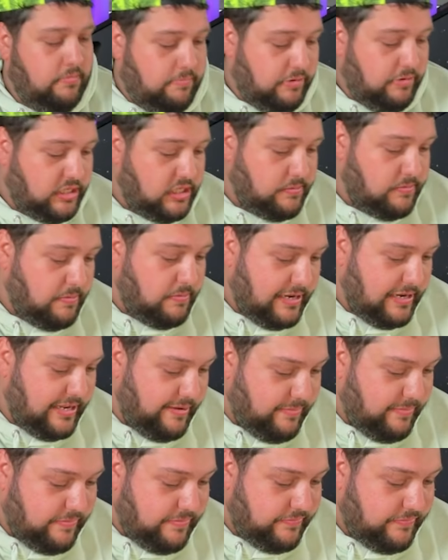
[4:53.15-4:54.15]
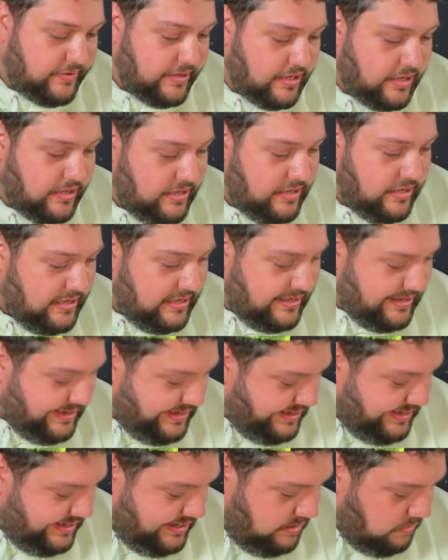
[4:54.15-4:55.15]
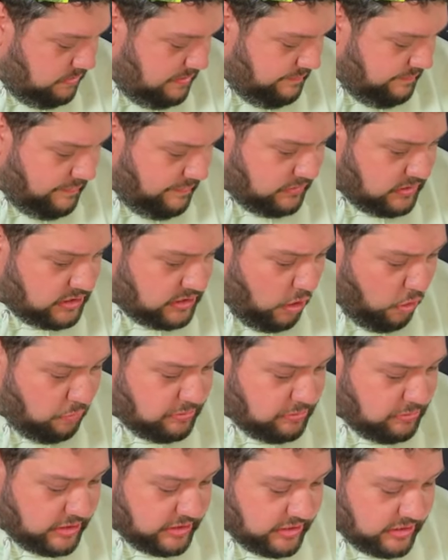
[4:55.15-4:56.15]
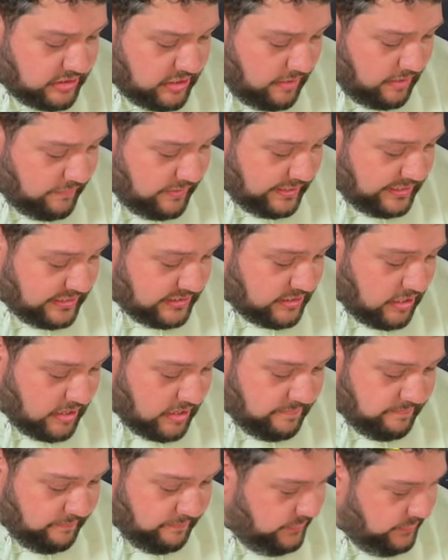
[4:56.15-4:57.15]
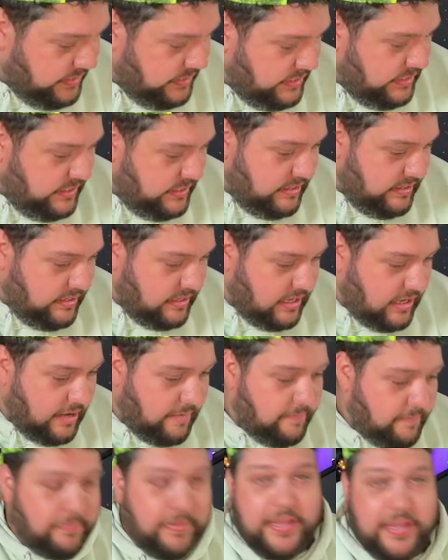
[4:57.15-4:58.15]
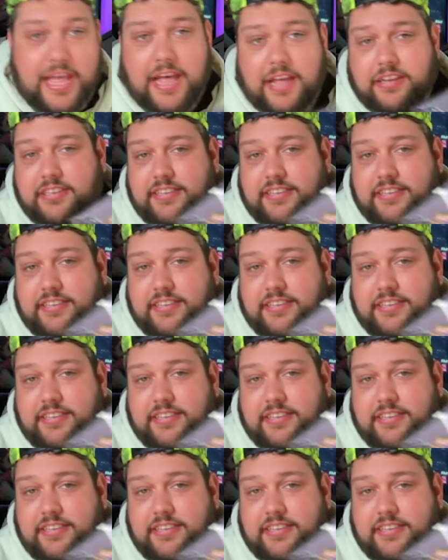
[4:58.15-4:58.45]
presumably with other sculptures and stuff that he's done. But yeah,